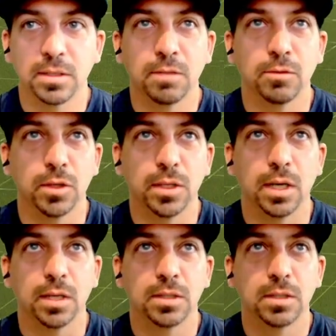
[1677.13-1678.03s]
It really
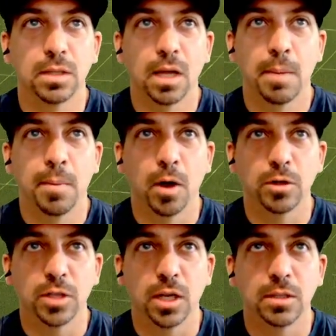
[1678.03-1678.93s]
does. I
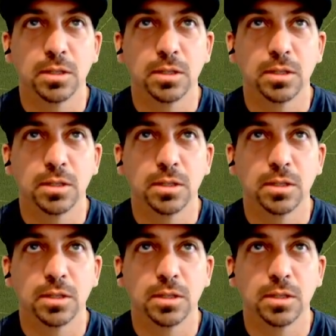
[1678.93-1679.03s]
apologize.